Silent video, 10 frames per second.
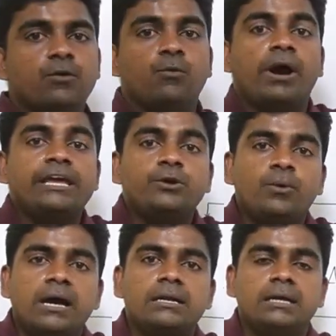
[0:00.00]
why you
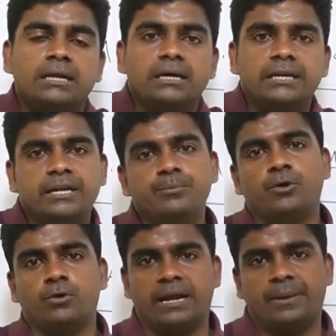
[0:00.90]
are learning
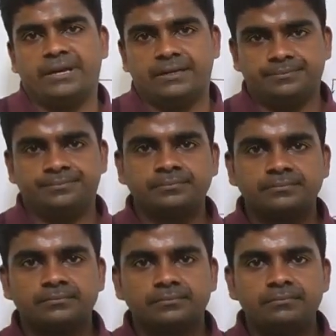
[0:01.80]
programming,
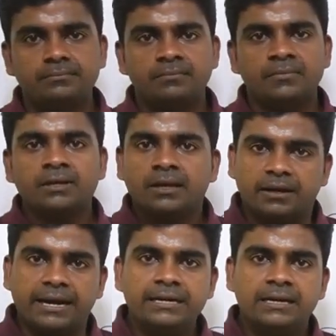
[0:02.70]

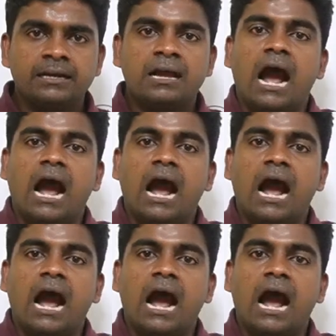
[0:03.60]
right?